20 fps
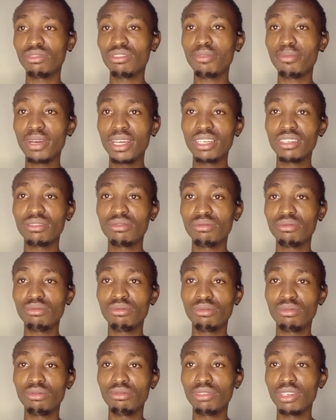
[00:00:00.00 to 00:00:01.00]
Your mind
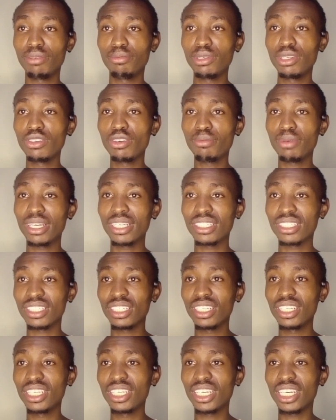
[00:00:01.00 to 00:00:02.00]
will be dormant,
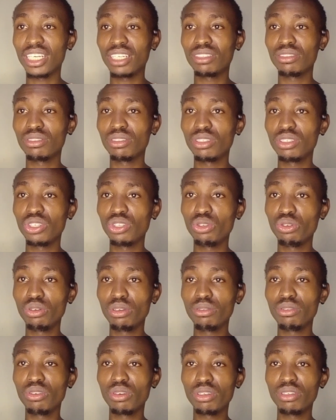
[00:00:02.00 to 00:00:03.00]
and
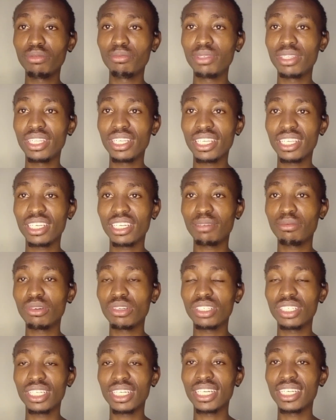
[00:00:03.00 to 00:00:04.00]
you'll only be thinking
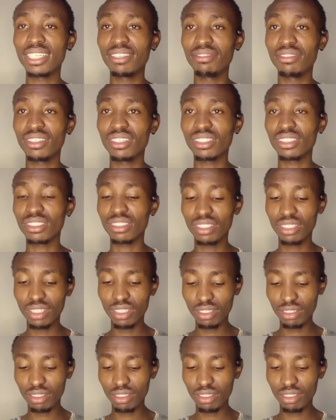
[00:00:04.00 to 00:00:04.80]
about negative things.